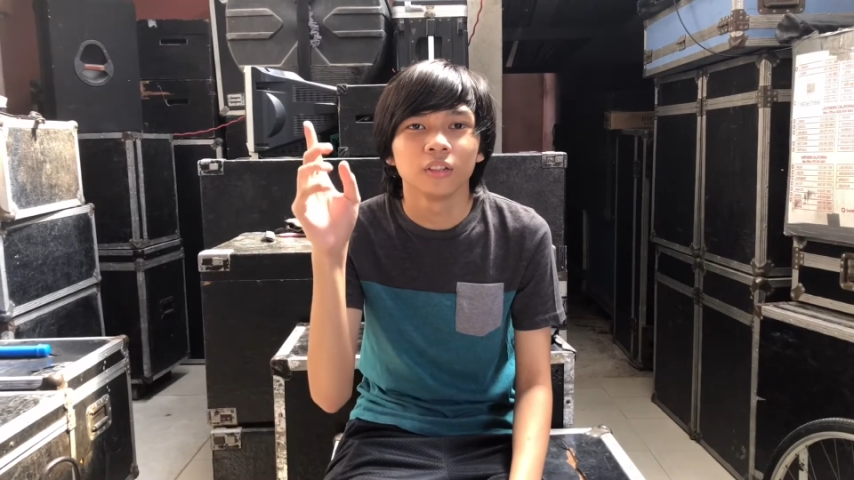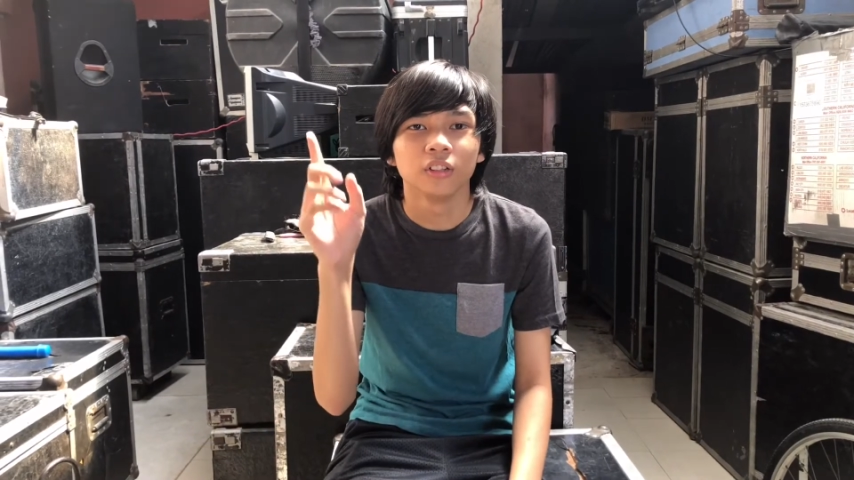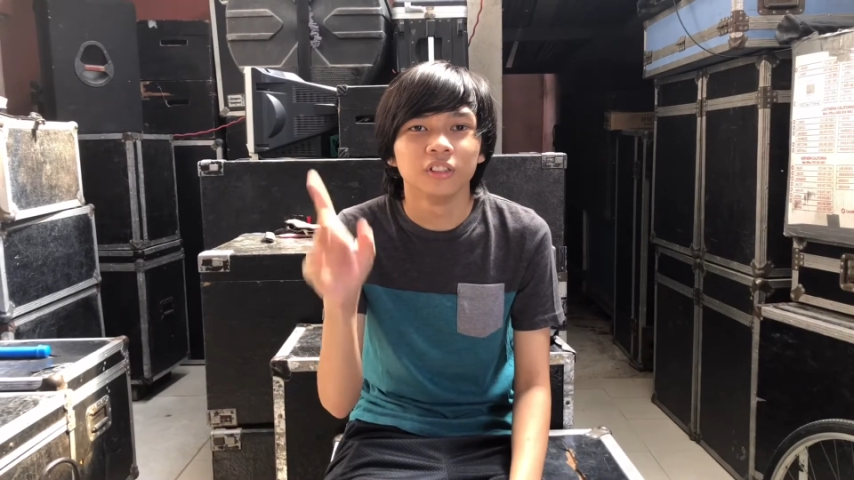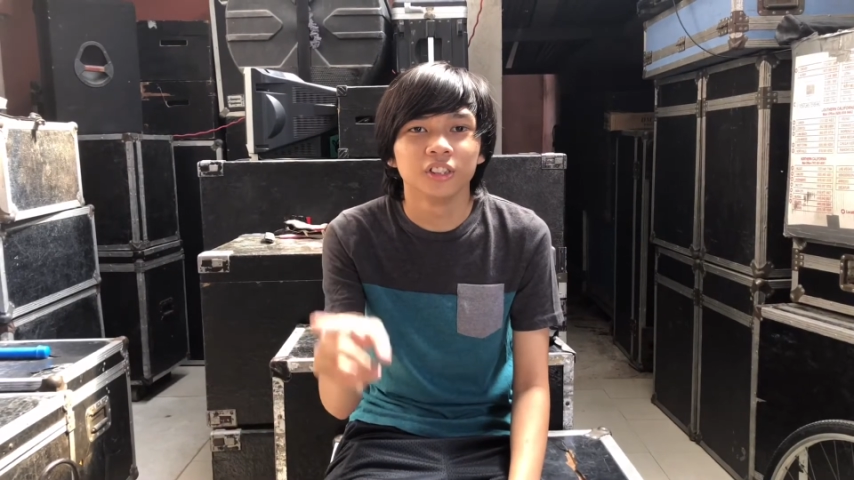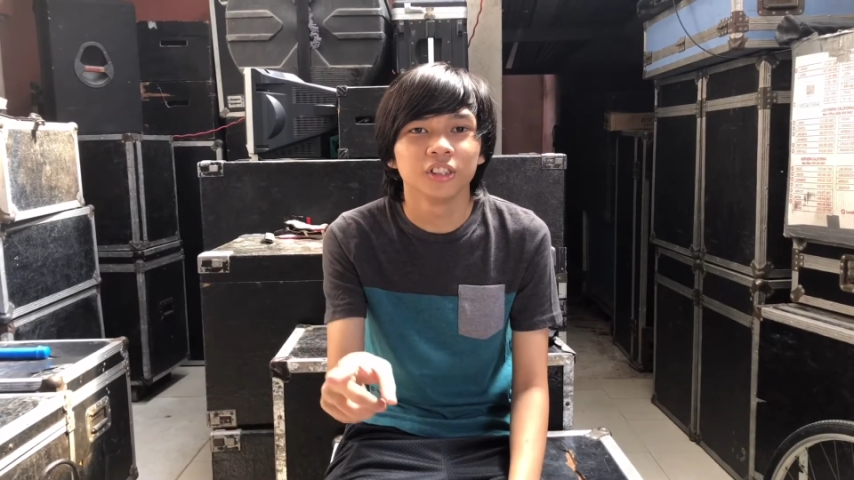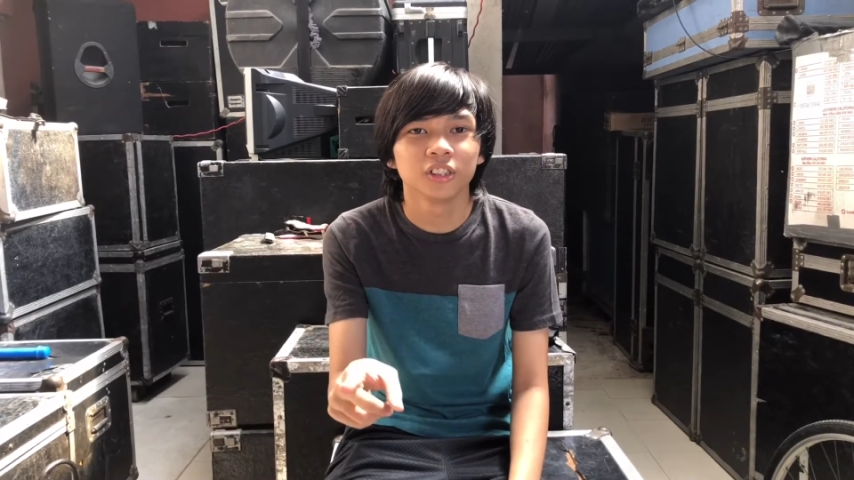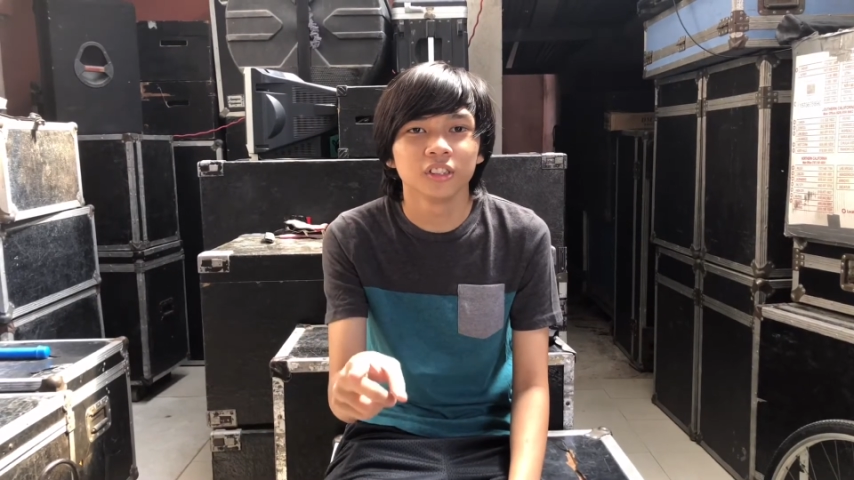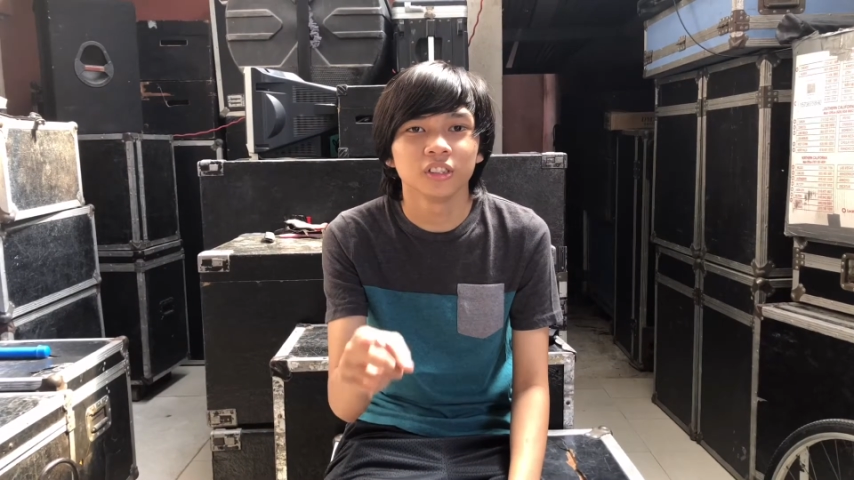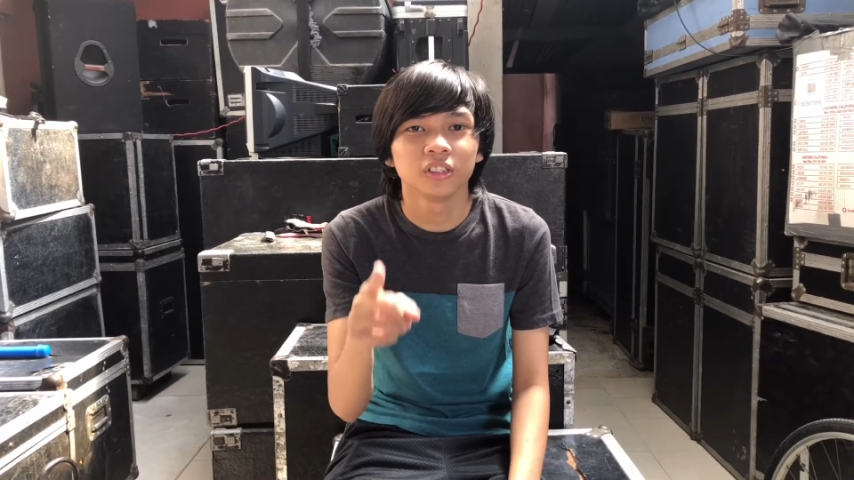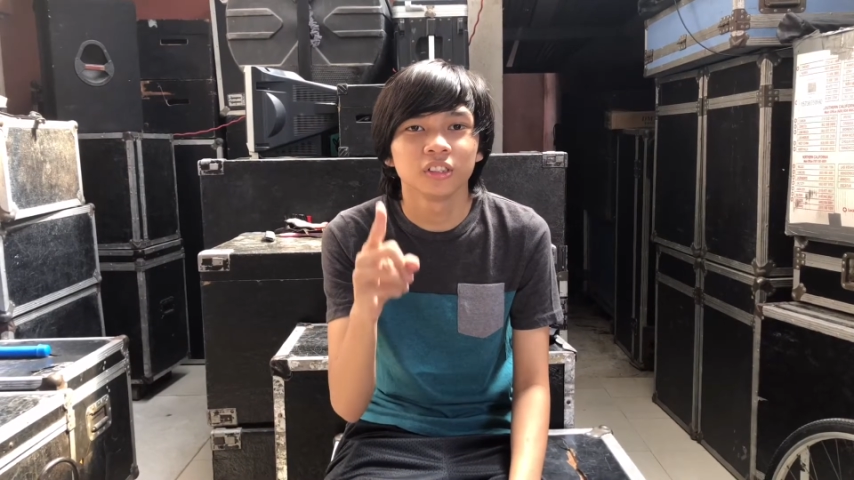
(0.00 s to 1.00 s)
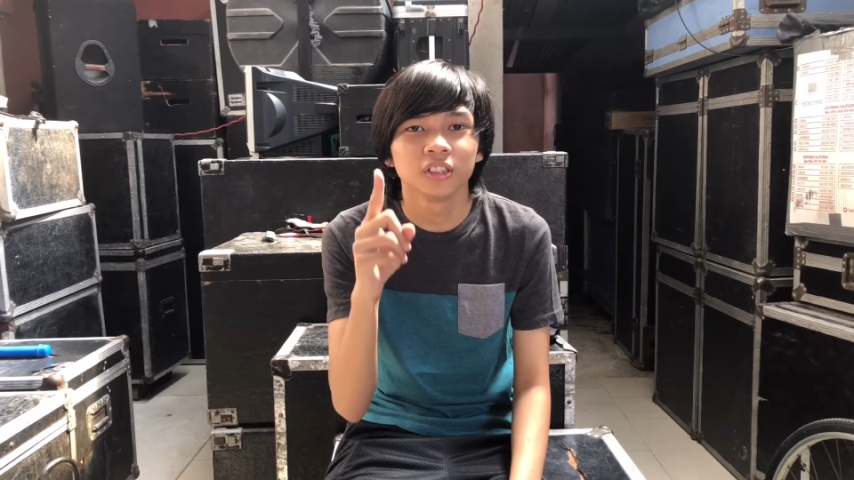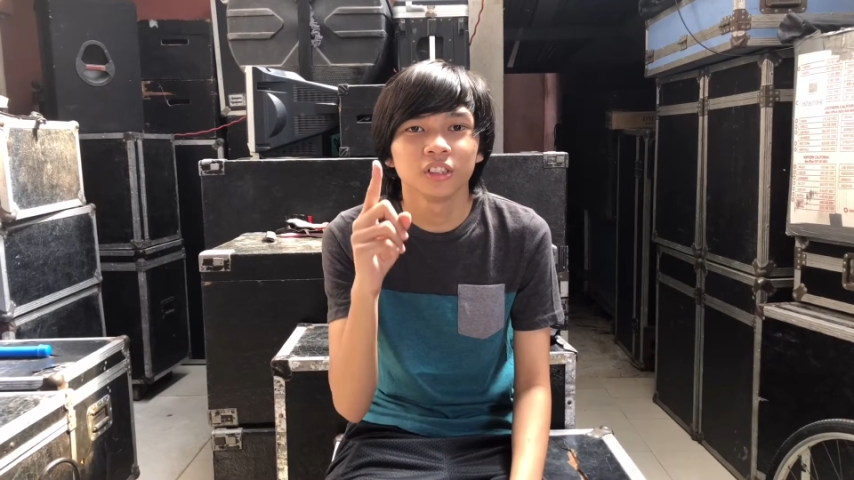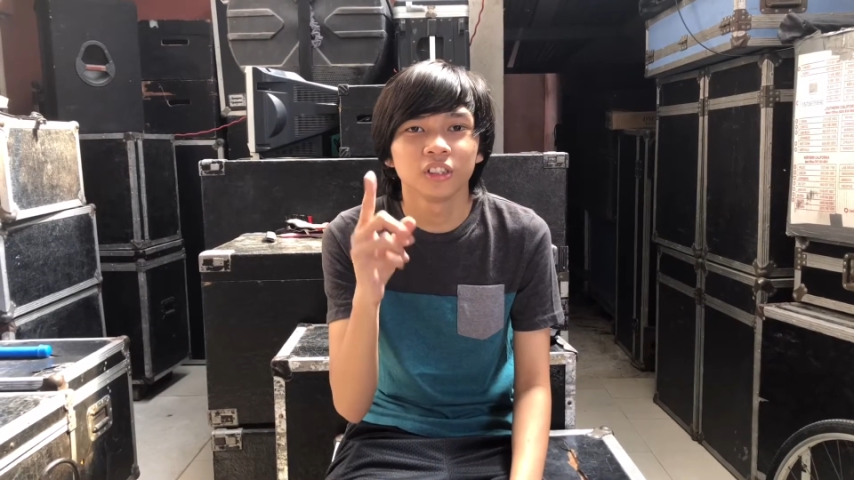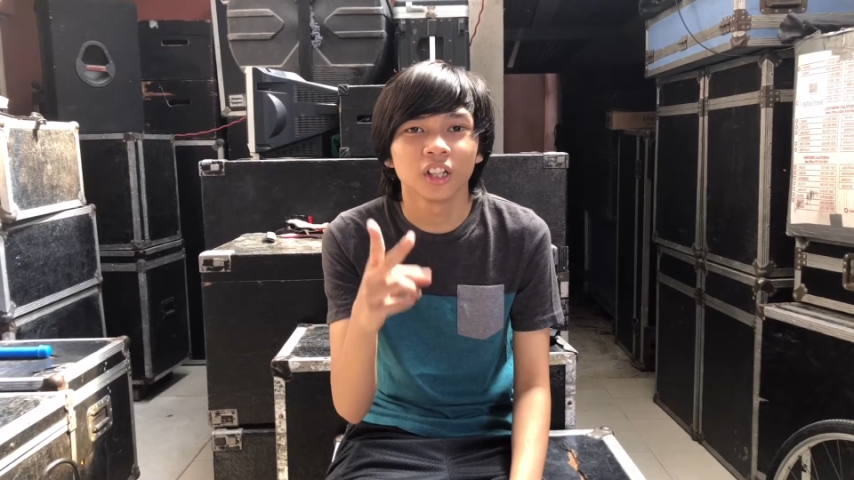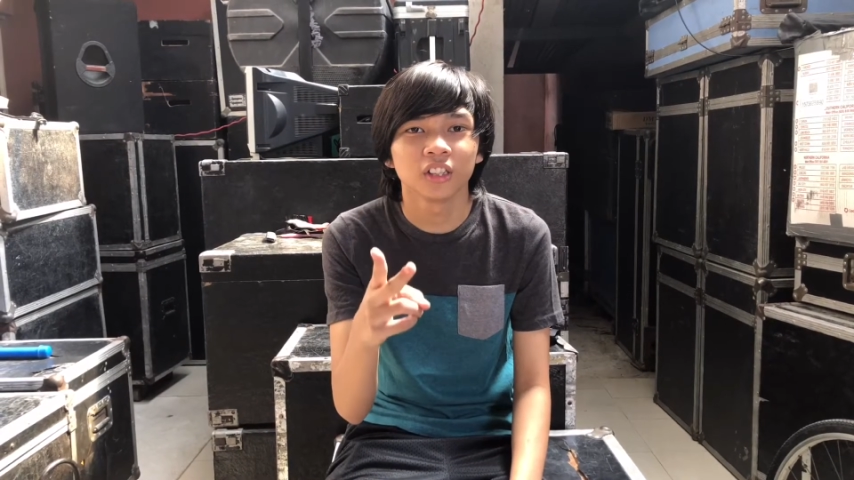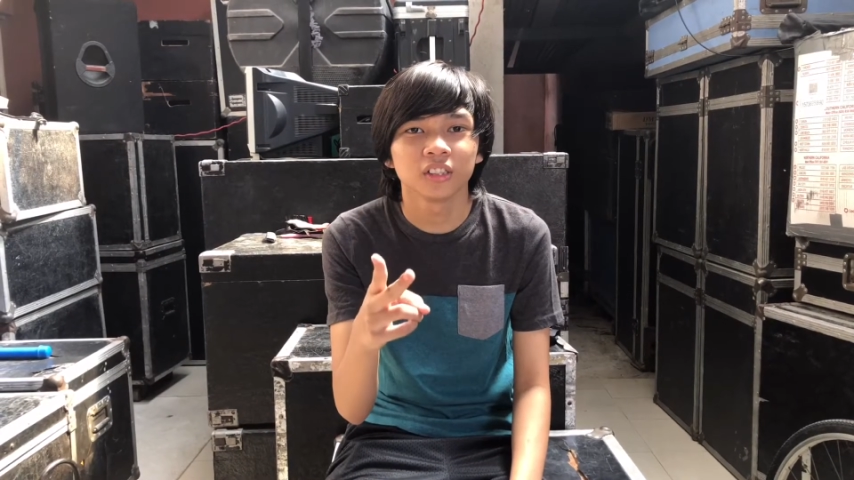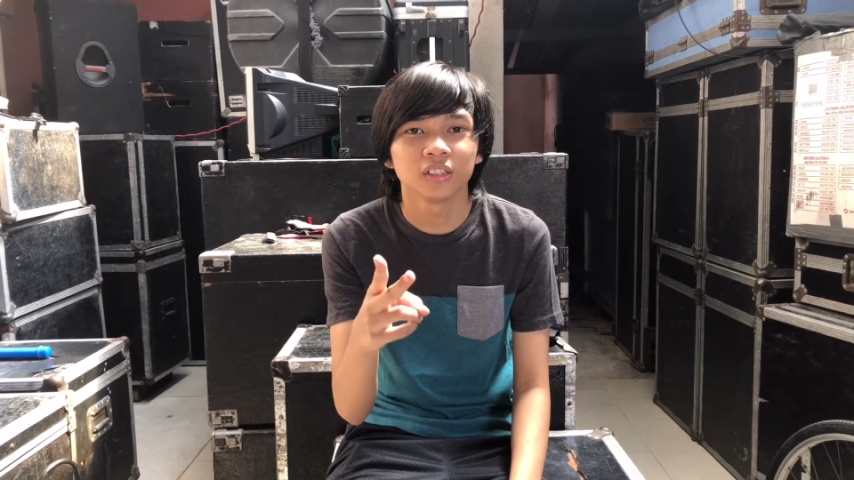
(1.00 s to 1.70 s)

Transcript: transitions, shots,